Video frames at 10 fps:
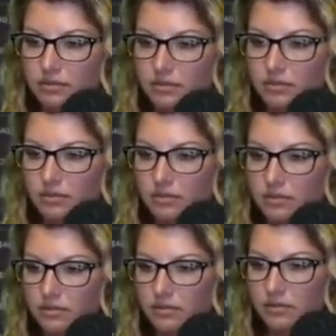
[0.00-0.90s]

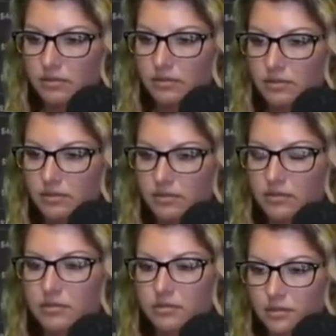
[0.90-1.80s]

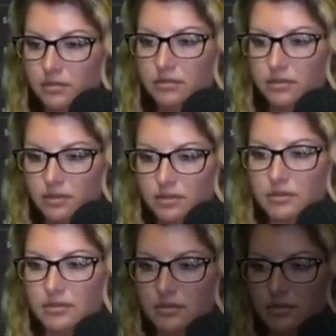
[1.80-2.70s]

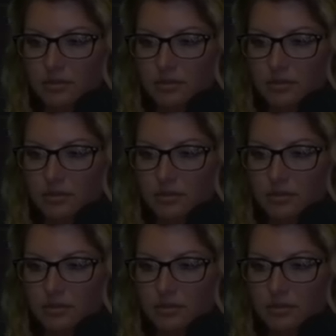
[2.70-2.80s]
The person shown says nothing.